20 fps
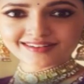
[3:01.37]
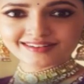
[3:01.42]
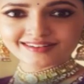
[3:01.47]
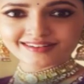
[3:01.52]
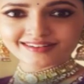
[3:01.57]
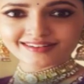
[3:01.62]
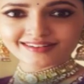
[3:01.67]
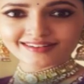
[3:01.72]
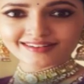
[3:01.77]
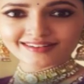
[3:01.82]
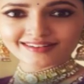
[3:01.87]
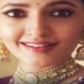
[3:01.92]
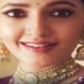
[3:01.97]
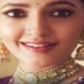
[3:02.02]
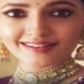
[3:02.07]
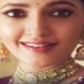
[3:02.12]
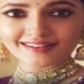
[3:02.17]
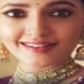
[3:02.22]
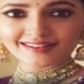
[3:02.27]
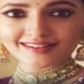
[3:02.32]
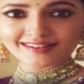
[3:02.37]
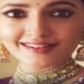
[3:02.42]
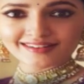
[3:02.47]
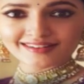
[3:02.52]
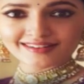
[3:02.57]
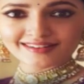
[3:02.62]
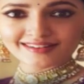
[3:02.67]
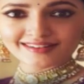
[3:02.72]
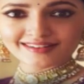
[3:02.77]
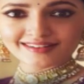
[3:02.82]

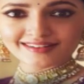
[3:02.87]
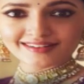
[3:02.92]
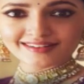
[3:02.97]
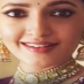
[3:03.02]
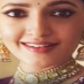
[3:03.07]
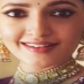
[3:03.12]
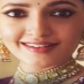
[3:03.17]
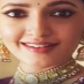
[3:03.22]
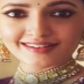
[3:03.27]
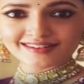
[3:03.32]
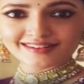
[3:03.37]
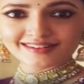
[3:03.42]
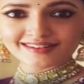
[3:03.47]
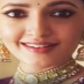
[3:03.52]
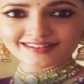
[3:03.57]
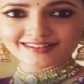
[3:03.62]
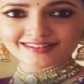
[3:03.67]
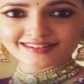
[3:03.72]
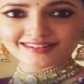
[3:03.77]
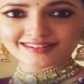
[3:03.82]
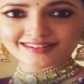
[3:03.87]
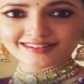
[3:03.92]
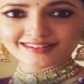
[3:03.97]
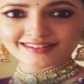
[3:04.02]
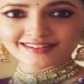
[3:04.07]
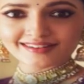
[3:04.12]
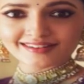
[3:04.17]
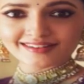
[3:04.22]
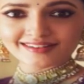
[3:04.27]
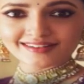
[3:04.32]

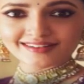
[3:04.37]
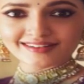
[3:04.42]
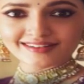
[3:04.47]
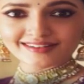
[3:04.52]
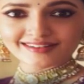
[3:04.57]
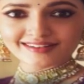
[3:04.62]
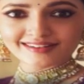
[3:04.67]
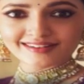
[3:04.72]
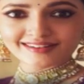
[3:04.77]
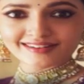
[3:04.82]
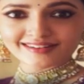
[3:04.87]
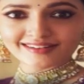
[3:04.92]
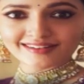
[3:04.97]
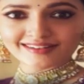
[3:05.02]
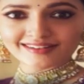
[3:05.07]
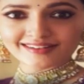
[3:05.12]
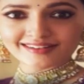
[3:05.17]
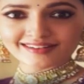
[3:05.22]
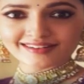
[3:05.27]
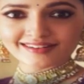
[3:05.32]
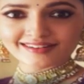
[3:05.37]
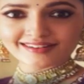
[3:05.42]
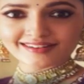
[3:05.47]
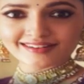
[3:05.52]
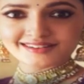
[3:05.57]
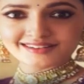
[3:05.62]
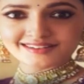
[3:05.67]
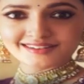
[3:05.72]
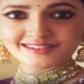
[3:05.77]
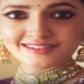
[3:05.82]

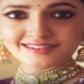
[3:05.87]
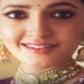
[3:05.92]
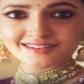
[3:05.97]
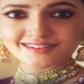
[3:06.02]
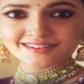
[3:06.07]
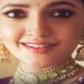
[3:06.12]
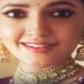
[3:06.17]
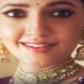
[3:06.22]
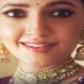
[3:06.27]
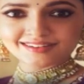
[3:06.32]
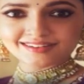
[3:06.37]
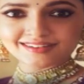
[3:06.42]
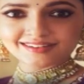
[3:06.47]
No words are spoken by the person on screen.